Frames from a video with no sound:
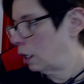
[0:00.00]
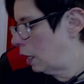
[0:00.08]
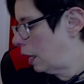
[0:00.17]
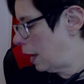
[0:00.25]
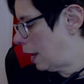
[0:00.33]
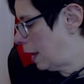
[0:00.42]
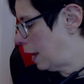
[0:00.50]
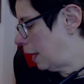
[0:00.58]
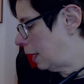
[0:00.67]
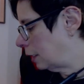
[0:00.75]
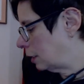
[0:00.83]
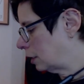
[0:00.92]

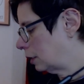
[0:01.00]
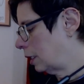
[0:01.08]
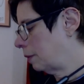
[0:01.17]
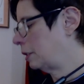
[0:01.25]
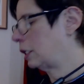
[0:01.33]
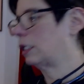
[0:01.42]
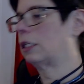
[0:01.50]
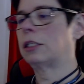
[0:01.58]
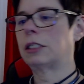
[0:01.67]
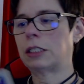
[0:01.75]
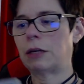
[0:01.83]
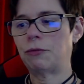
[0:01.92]
and let me just
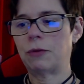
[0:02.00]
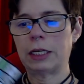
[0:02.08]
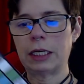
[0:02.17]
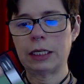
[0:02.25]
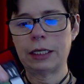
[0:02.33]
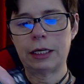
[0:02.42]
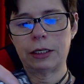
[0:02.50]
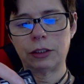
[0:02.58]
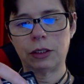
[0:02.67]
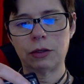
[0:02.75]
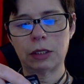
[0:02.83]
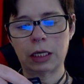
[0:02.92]
stuff one in here so
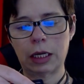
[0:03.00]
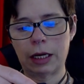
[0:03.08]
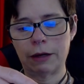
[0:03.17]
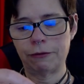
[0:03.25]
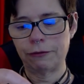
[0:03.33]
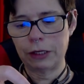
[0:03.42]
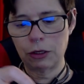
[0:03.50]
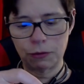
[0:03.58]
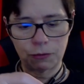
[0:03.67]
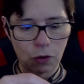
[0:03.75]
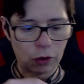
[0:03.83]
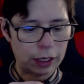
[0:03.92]
you can get a feel
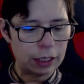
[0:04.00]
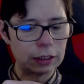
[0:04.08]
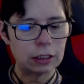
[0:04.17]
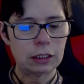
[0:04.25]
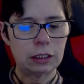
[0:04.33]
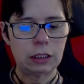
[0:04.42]
for it